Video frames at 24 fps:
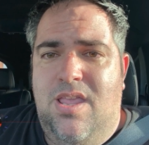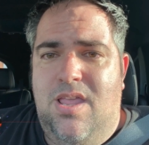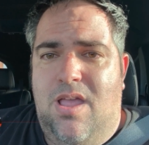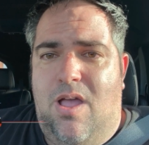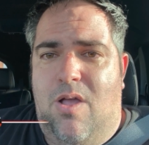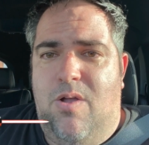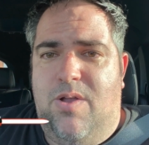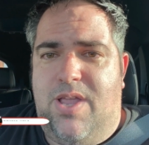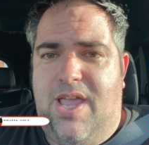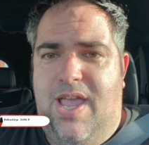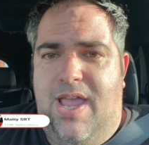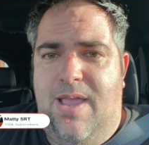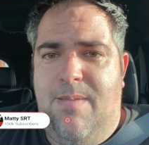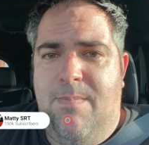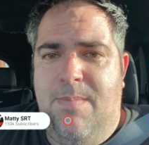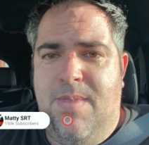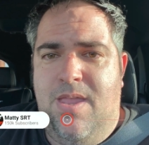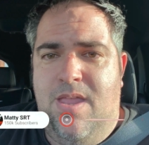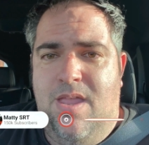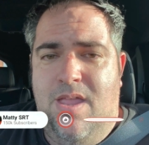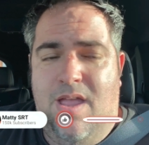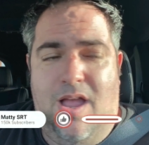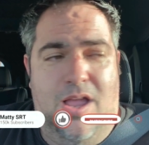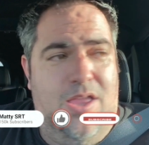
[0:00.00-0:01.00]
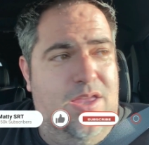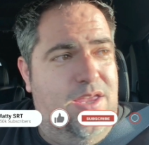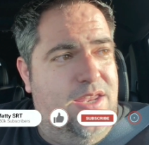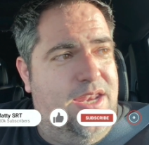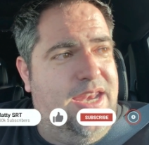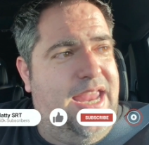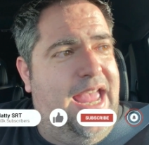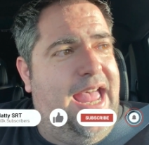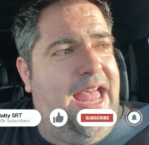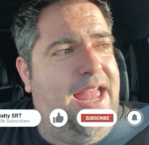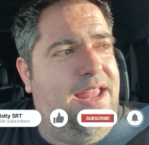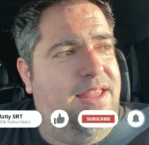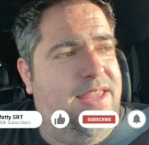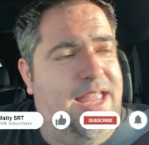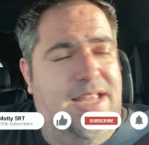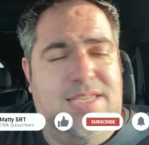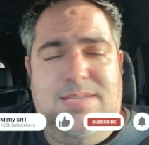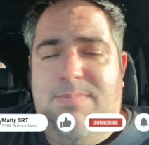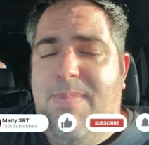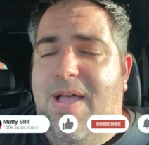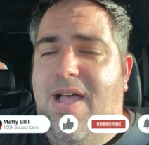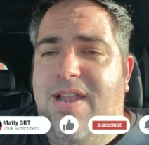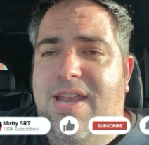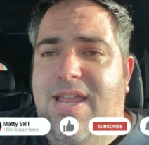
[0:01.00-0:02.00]
Okay, other than that,
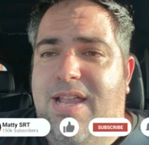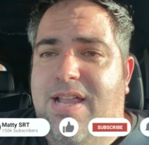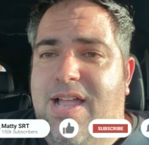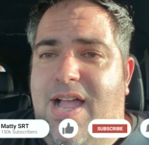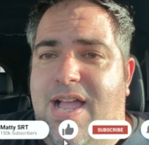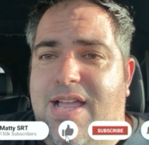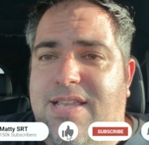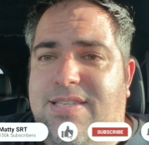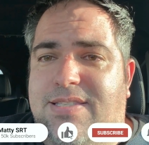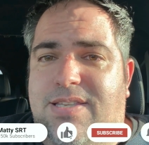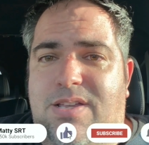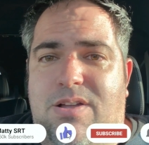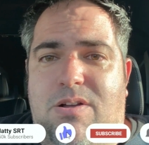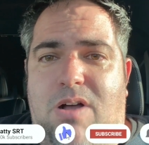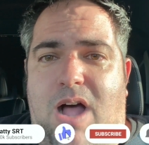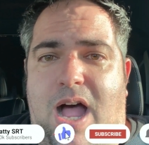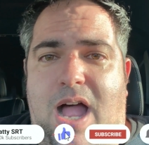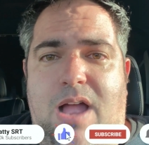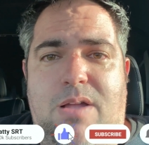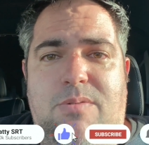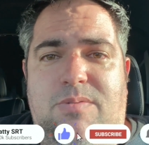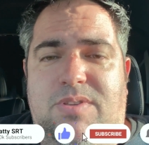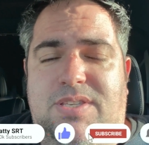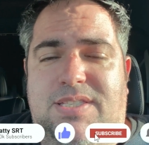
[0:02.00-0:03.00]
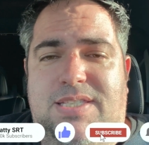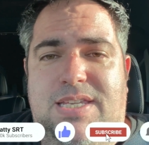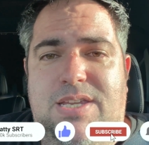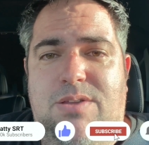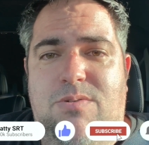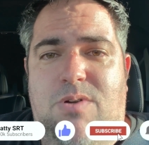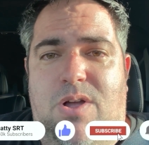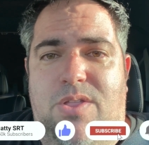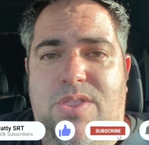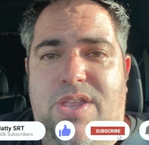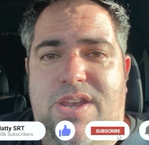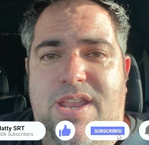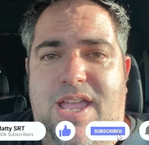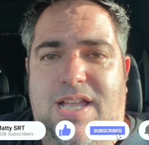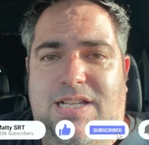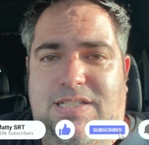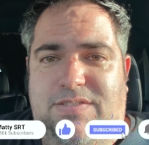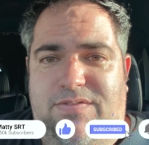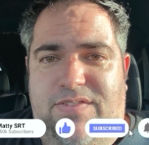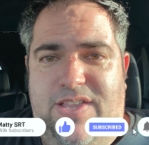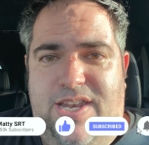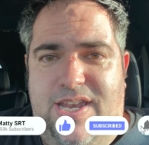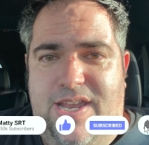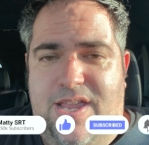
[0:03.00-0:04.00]
that's about it, guys. So I will see you on the next
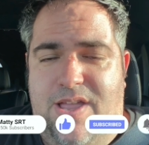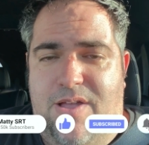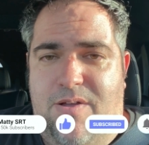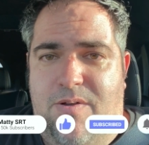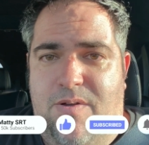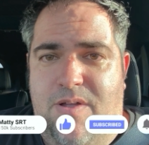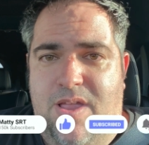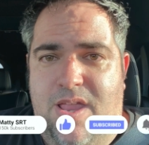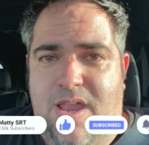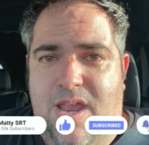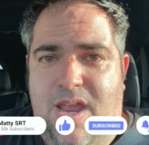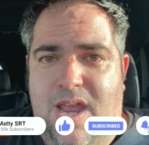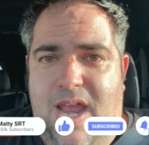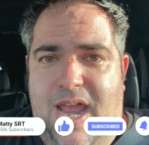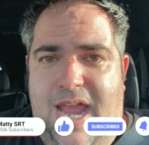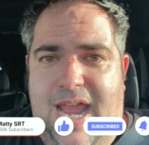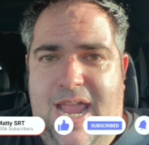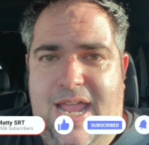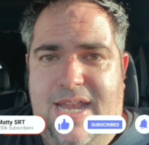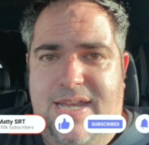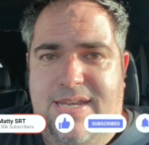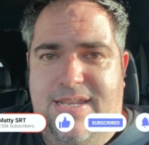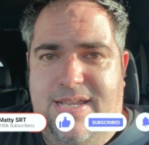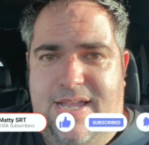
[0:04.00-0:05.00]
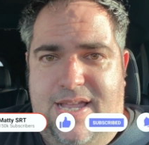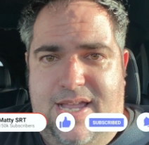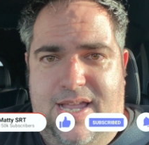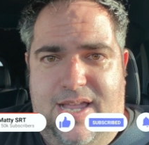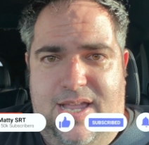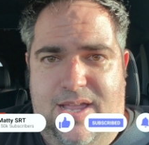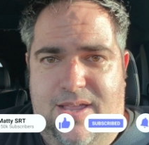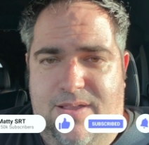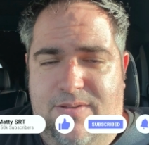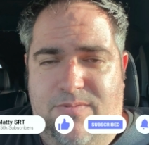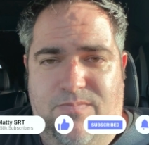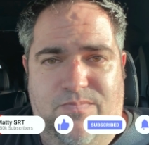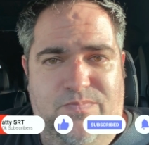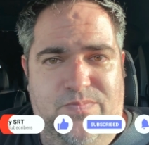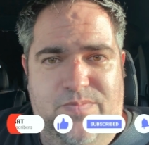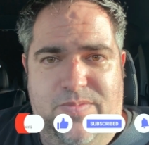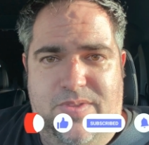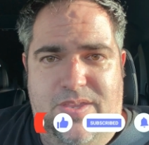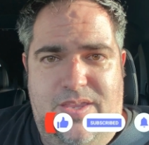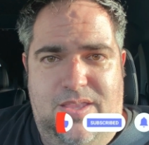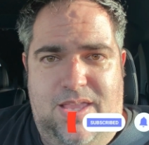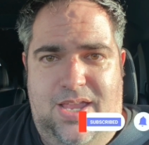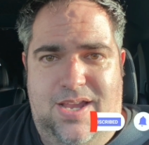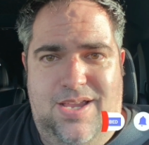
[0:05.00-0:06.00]
video. And
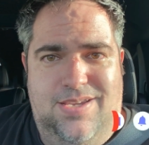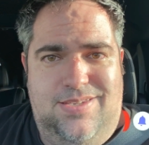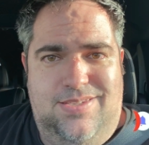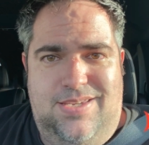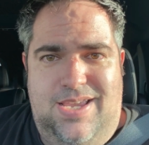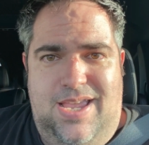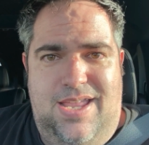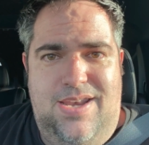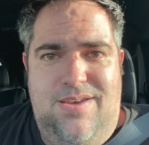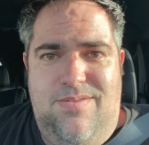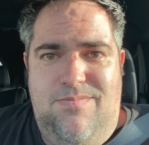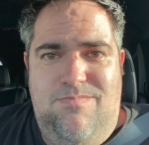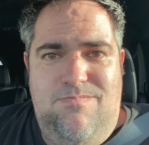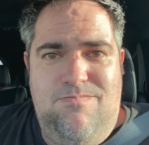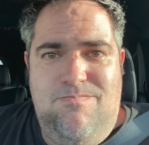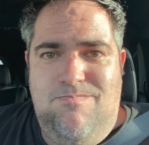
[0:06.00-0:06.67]
like I said,